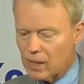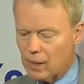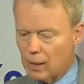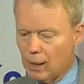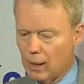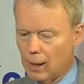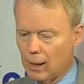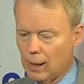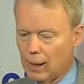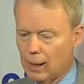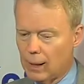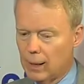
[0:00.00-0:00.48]

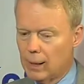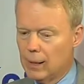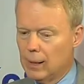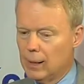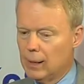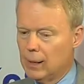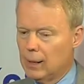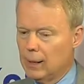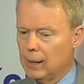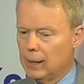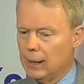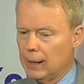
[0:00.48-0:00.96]

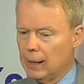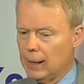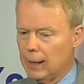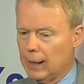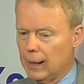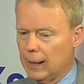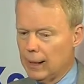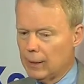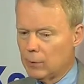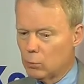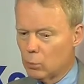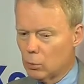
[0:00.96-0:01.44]

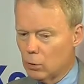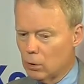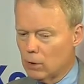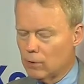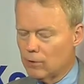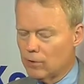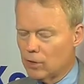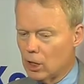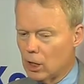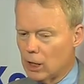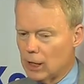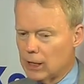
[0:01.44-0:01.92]
And rule
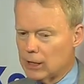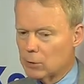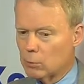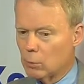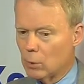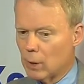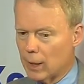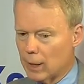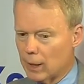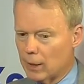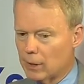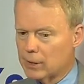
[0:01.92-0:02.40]
of law is
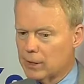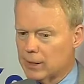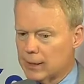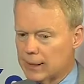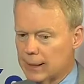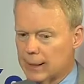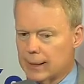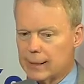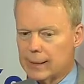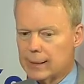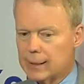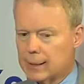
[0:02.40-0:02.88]
one of those
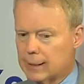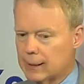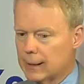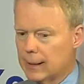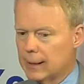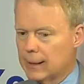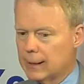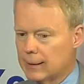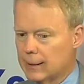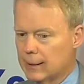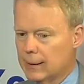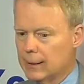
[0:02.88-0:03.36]
things
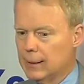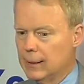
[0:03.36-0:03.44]
that,